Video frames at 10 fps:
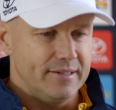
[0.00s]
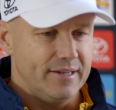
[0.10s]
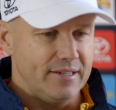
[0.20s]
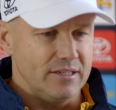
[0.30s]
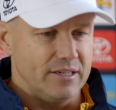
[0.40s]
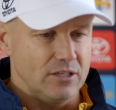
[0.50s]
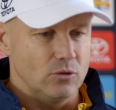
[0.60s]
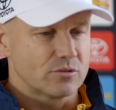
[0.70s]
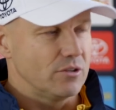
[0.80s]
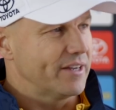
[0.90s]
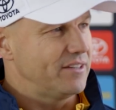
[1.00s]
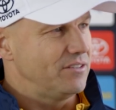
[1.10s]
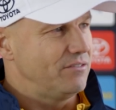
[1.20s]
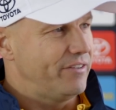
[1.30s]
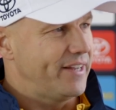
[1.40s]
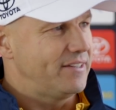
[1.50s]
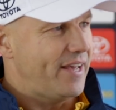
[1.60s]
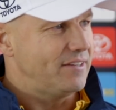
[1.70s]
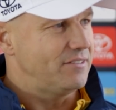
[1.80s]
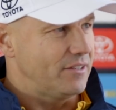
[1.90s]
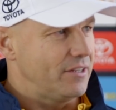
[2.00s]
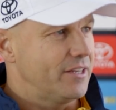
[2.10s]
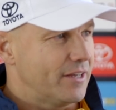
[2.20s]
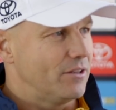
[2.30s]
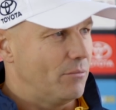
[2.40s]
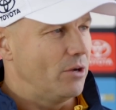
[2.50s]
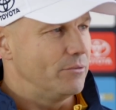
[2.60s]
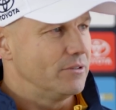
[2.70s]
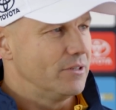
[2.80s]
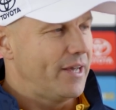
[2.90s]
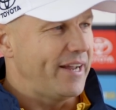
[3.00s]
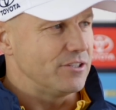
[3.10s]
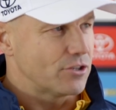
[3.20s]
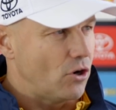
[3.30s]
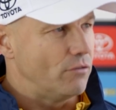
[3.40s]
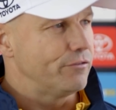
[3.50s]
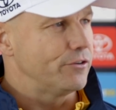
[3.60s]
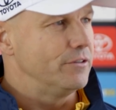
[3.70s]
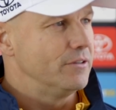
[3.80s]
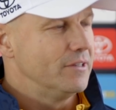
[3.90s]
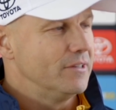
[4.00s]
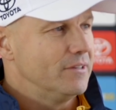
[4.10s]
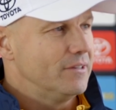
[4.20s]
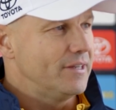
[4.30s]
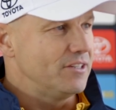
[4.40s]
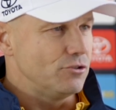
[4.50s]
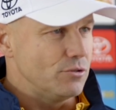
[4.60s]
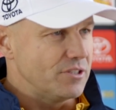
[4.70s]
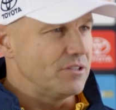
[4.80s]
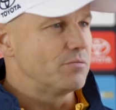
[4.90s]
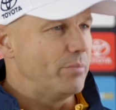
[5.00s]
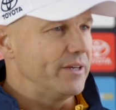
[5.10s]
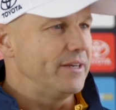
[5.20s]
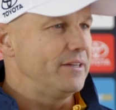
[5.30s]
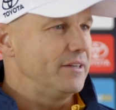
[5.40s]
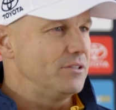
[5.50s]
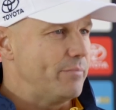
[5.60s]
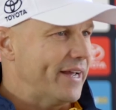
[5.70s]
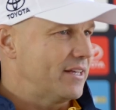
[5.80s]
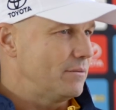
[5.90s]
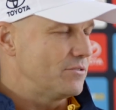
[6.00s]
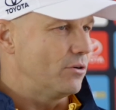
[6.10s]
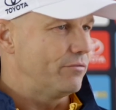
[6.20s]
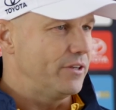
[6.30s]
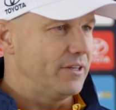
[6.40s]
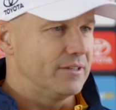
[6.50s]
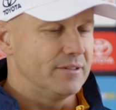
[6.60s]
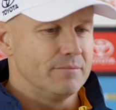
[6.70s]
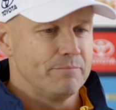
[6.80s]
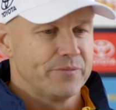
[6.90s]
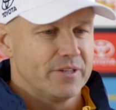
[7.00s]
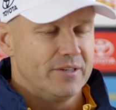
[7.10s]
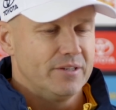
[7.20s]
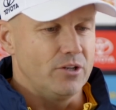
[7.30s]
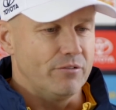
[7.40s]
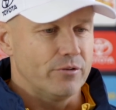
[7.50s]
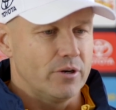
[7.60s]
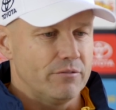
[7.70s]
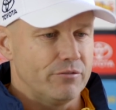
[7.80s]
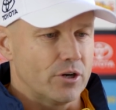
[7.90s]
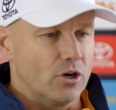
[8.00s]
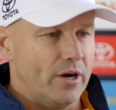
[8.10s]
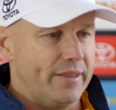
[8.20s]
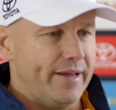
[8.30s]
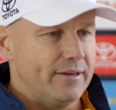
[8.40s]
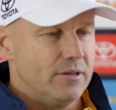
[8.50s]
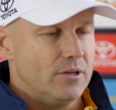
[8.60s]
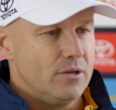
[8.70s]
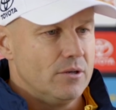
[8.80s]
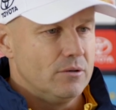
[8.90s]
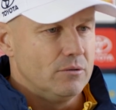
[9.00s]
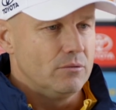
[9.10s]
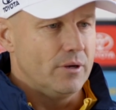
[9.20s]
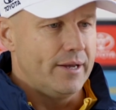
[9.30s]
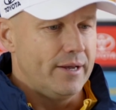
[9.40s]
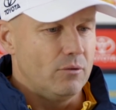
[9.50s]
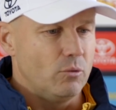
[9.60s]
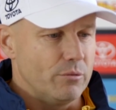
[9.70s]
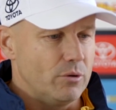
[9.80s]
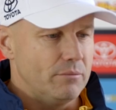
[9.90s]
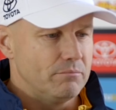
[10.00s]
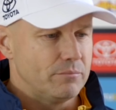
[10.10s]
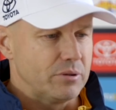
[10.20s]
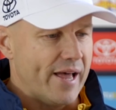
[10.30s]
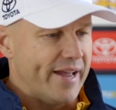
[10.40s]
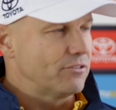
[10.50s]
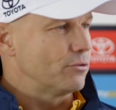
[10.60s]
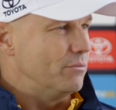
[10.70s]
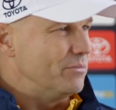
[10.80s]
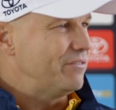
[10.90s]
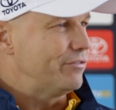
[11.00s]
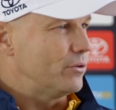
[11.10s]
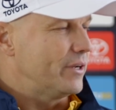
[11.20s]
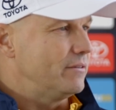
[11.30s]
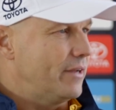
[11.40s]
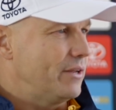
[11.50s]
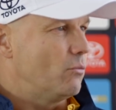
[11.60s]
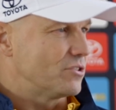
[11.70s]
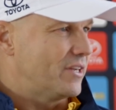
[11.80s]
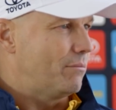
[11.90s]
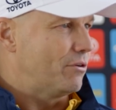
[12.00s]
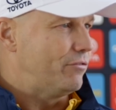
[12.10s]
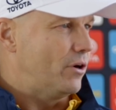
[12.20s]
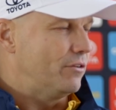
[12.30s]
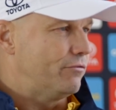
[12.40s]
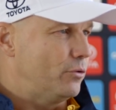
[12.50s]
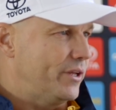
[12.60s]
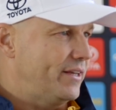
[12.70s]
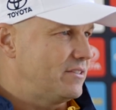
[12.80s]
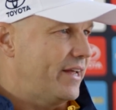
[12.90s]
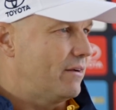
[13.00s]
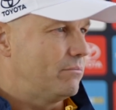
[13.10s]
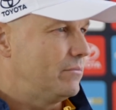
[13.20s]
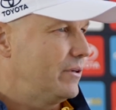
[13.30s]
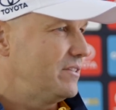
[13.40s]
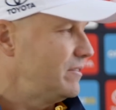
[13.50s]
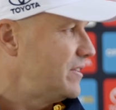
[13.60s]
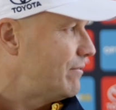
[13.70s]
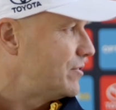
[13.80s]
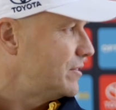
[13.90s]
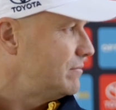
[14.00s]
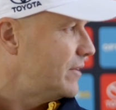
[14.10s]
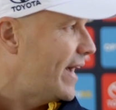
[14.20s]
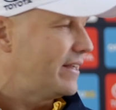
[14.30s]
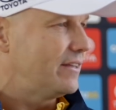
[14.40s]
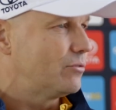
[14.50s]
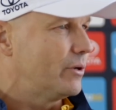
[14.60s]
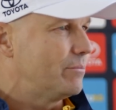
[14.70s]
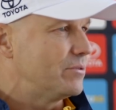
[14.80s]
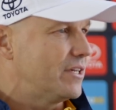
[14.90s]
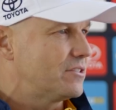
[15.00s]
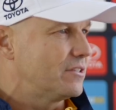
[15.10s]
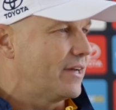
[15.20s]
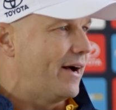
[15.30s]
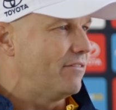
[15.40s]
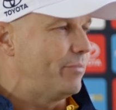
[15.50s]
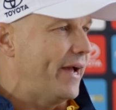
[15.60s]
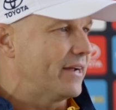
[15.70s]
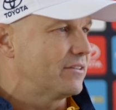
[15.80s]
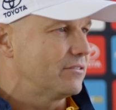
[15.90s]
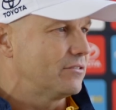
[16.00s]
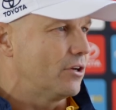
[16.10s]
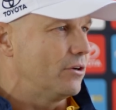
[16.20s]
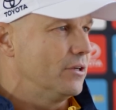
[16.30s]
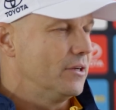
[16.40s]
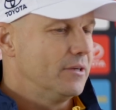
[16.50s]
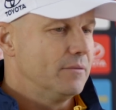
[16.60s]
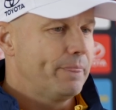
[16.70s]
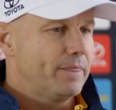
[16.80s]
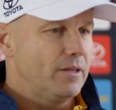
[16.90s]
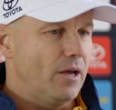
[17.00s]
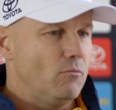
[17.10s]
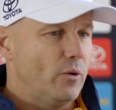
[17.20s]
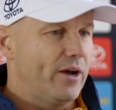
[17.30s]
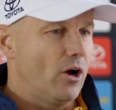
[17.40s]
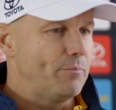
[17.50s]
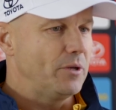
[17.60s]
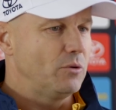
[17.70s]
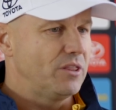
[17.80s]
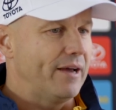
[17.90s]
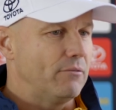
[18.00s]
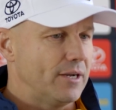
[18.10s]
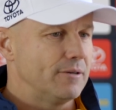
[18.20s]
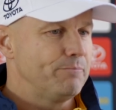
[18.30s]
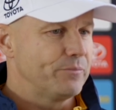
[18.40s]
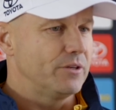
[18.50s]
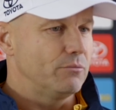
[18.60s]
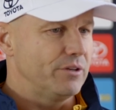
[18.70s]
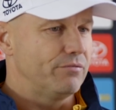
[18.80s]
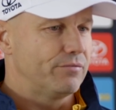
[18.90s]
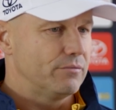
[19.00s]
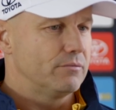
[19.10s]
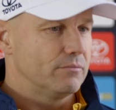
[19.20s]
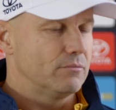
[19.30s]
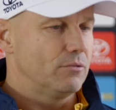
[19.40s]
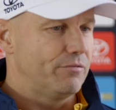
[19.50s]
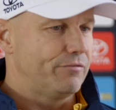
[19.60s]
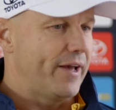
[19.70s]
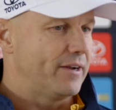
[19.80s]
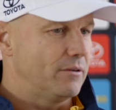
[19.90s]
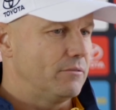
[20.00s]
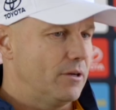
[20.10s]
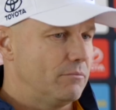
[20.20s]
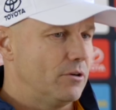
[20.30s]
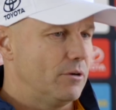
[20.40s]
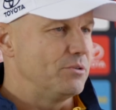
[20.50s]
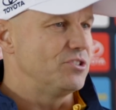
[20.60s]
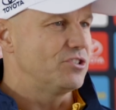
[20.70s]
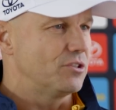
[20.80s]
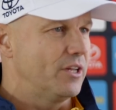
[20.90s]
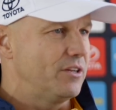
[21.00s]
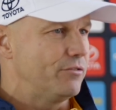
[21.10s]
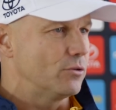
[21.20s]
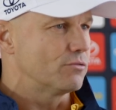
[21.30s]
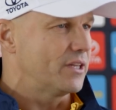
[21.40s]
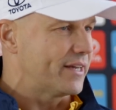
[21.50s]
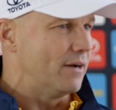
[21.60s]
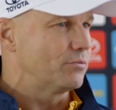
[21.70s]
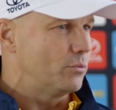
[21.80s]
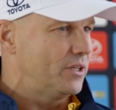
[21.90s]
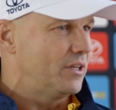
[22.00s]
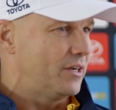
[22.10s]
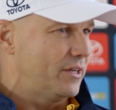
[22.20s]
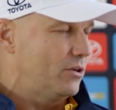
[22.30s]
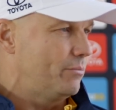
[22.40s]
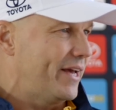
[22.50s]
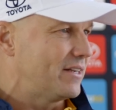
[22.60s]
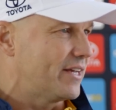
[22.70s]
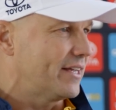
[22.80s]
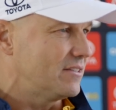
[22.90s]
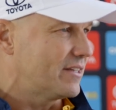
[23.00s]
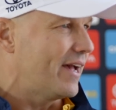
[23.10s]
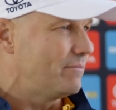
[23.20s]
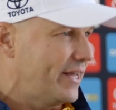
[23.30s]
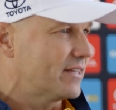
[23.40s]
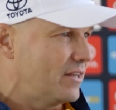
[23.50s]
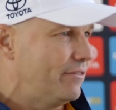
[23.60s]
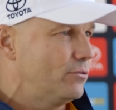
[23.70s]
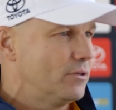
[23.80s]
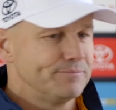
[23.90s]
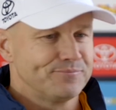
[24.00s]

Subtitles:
he looks like he's in fantastic nick at the moment. And he's confident and he's using his speed and he's backing himself in. And, you know, for a guy that we were playing through the midfield and he wasn't able to find the footy, he's now averaging 18, 20 possessions at half backs. So, you know, we're hoping with that one that we've found a position that he feels really comfortable in, that he'll be able to take his game next level.